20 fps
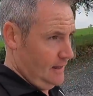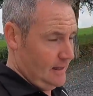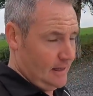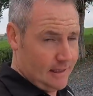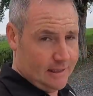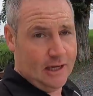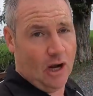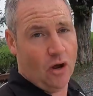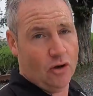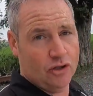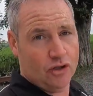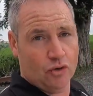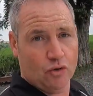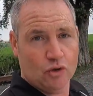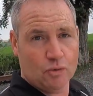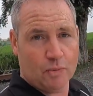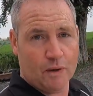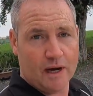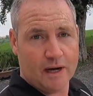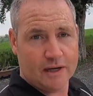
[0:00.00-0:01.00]
As long as you don't
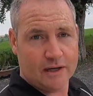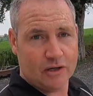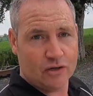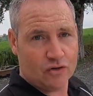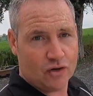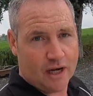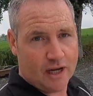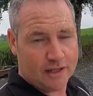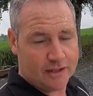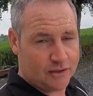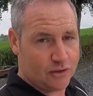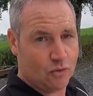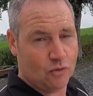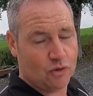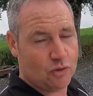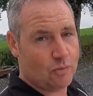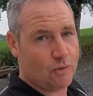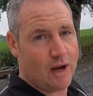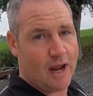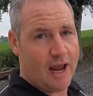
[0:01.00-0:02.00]
spray into the drains. Don't
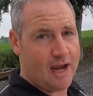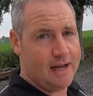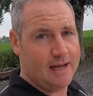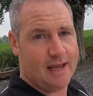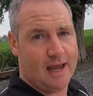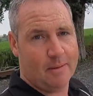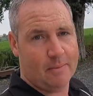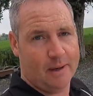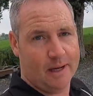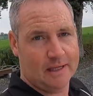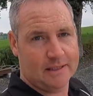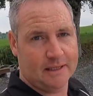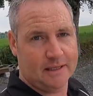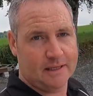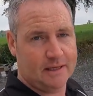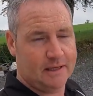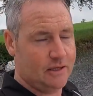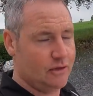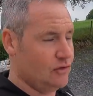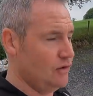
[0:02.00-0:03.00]
spray any chemicals
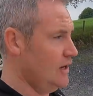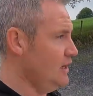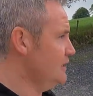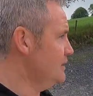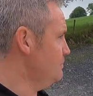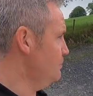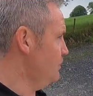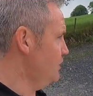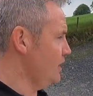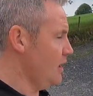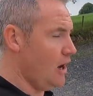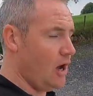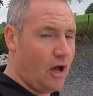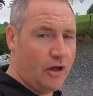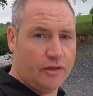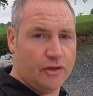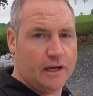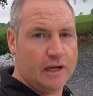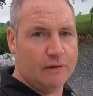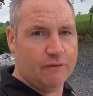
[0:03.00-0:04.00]
into the drains. But
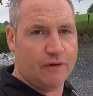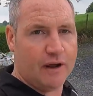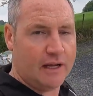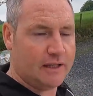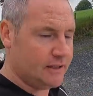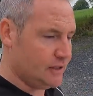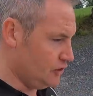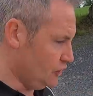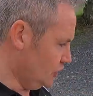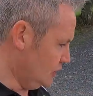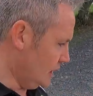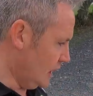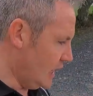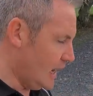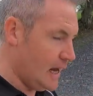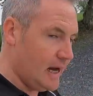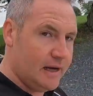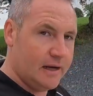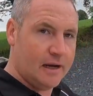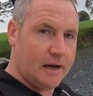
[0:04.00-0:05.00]
underneath fences, just a
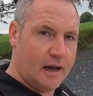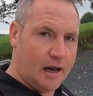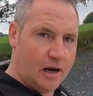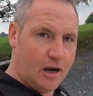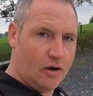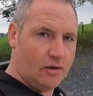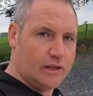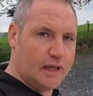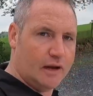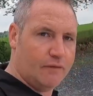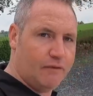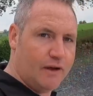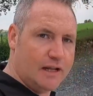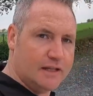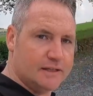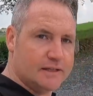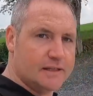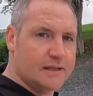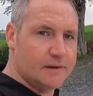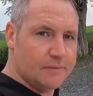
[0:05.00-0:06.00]
line along that
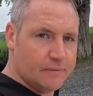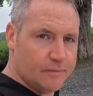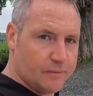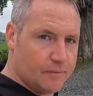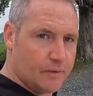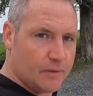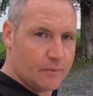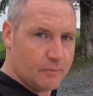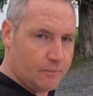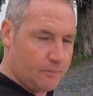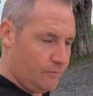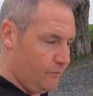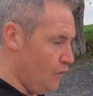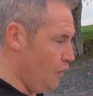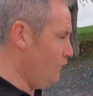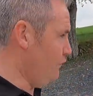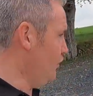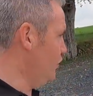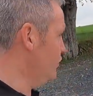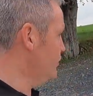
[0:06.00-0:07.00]
fence,
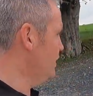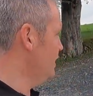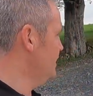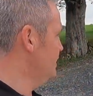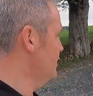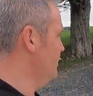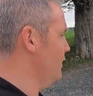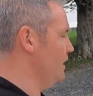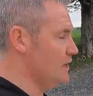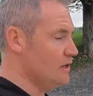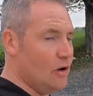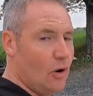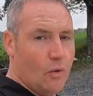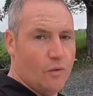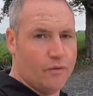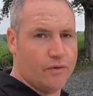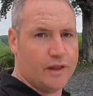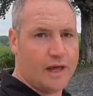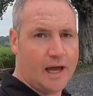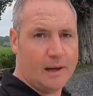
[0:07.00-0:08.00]
Forefront is the way to go
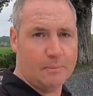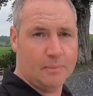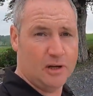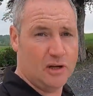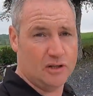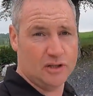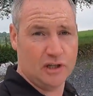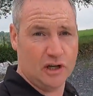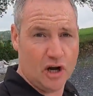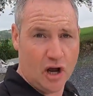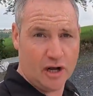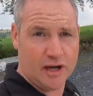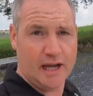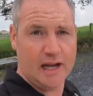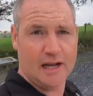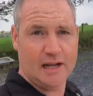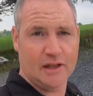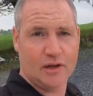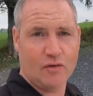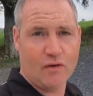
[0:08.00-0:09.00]
for that, because you're not
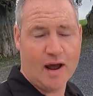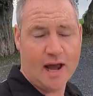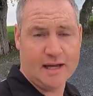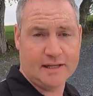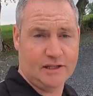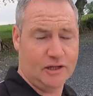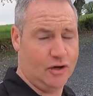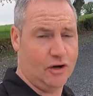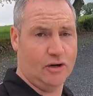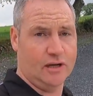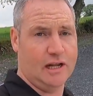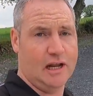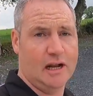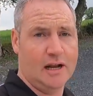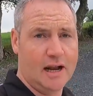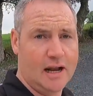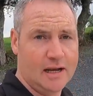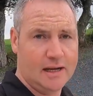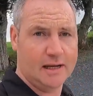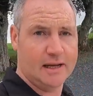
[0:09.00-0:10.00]
killing the grass, you're not
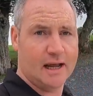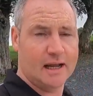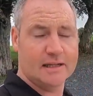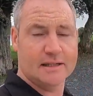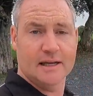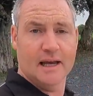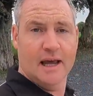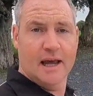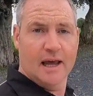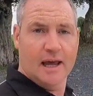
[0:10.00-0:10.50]
killing anything else.